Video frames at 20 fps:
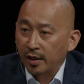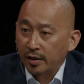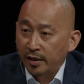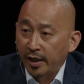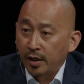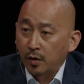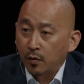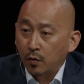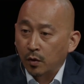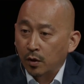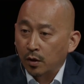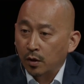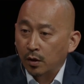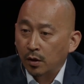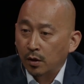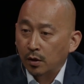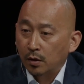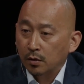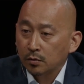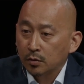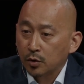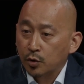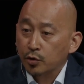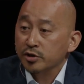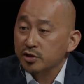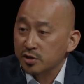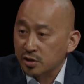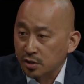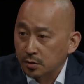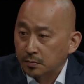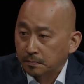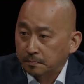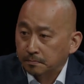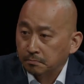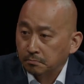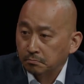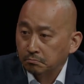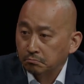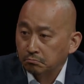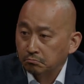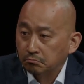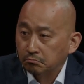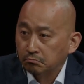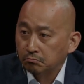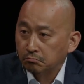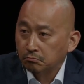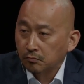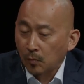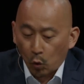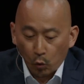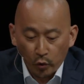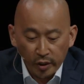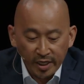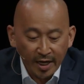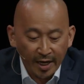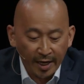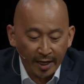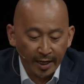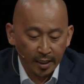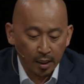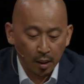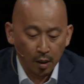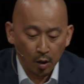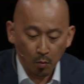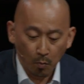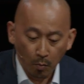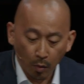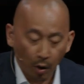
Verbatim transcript: that they were Christian. We had,